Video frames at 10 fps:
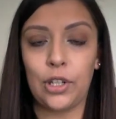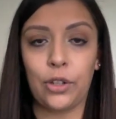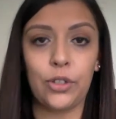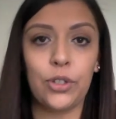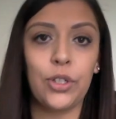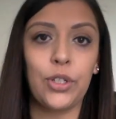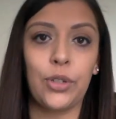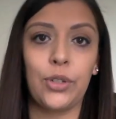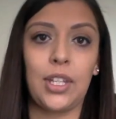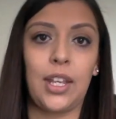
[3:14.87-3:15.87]
You learn to
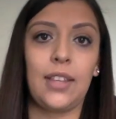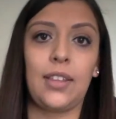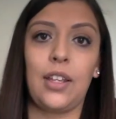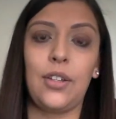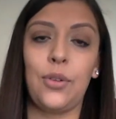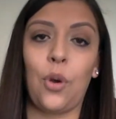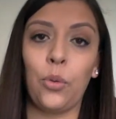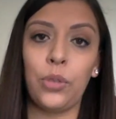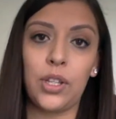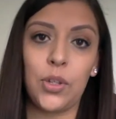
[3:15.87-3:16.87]
associate that you
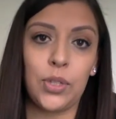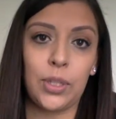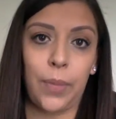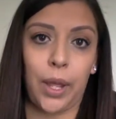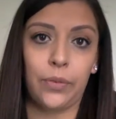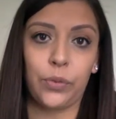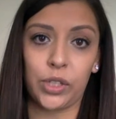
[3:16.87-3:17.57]
only use the bed